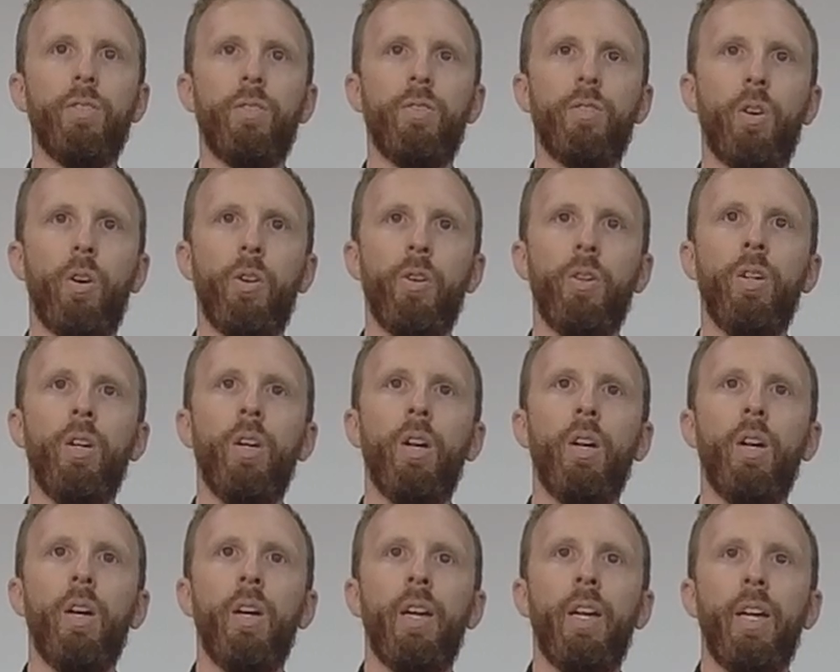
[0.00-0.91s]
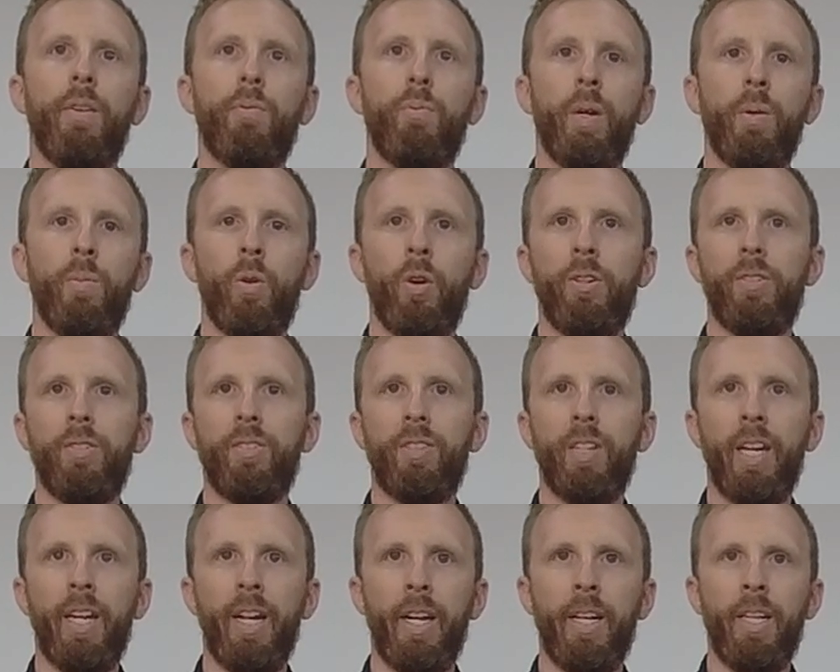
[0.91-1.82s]
So if we were to
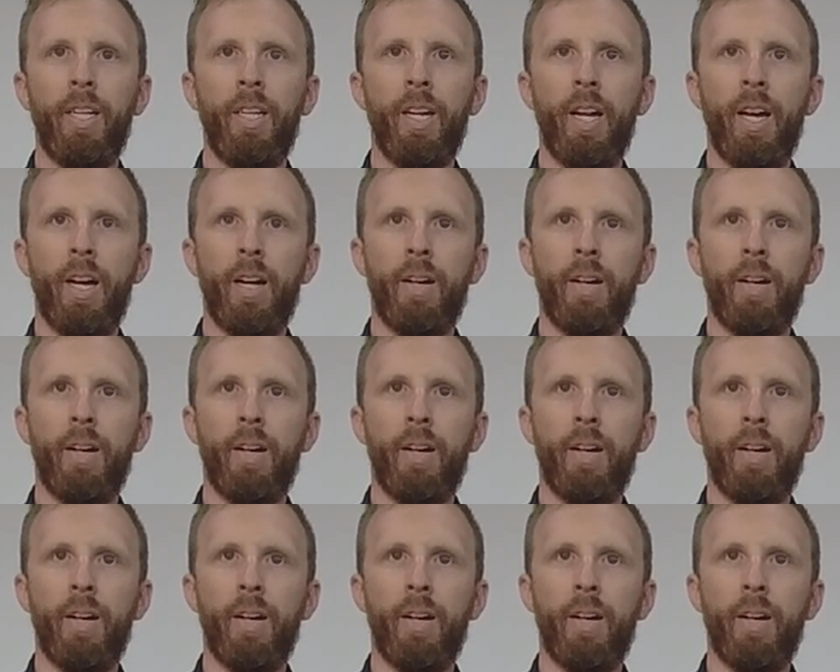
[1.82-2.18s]
see any